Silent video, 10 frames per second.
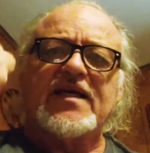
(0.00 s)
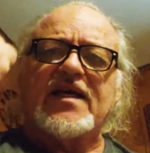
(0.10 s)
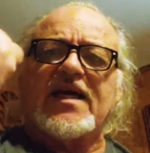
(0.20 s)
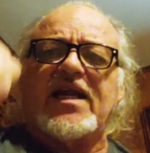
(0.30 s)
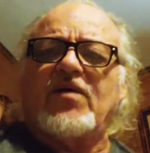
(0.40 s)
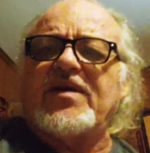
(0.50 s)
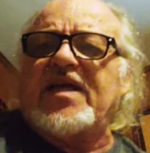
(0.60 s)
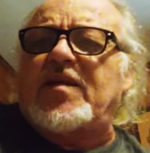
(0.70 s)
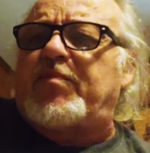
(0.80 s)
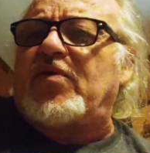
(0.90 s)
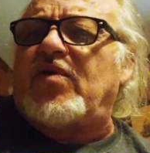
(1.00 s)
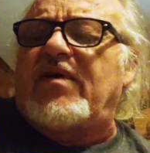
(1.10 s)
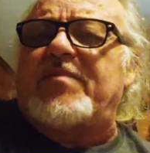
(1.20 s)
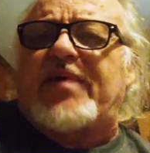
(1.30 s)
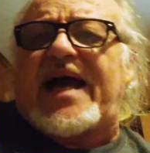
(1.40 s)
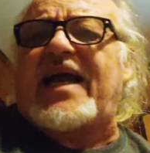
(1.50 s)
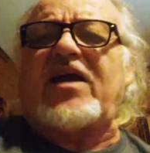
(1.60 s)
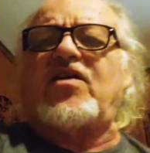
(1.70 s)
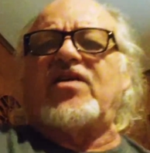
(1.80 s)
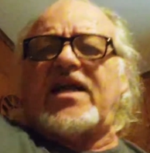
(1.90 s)
And I don't need to pull all the way back. I
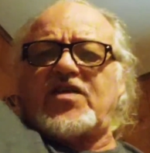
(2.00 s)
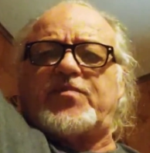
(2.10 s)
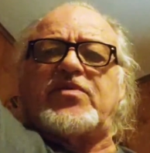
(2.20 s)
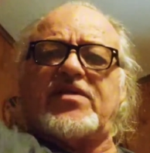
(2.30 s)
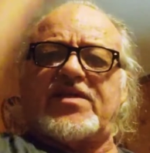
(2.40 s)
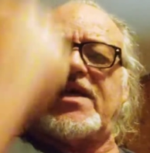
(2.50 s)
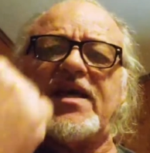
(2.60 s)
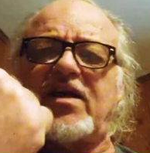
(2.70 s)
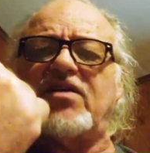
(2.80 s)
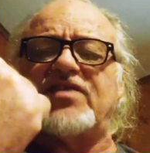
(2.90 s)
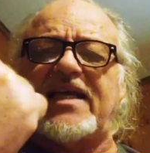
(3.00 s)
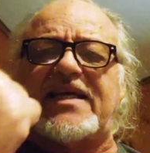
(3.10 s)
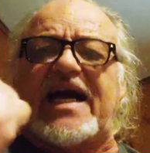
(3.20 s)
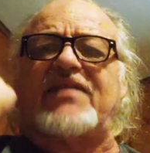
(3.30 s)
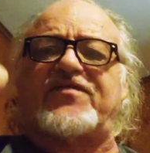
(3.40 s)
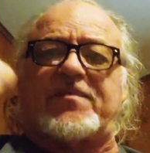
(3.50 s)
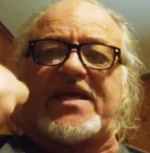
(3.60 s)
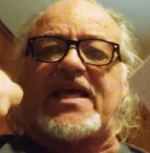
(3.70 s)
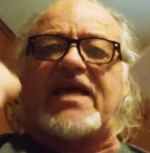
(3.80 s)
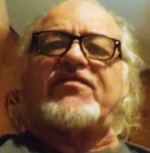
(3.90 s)
could. I just pull it to here because I got from
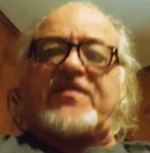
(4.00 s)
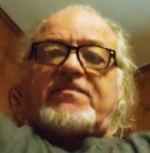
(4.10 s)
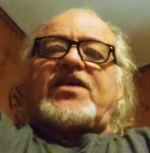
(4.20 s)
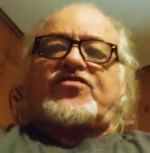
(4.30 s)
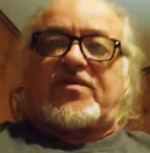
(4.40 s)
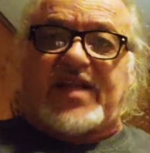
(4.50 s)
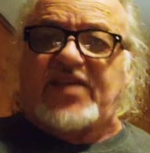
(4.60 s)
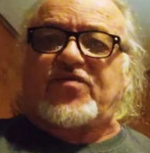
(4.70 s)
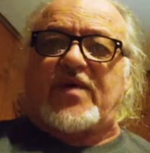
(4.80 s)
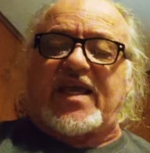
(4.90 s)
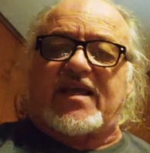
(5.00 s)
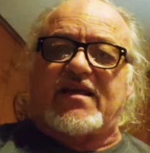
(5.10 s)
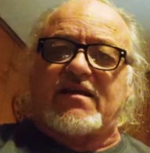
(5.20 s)
here, from this one, this way.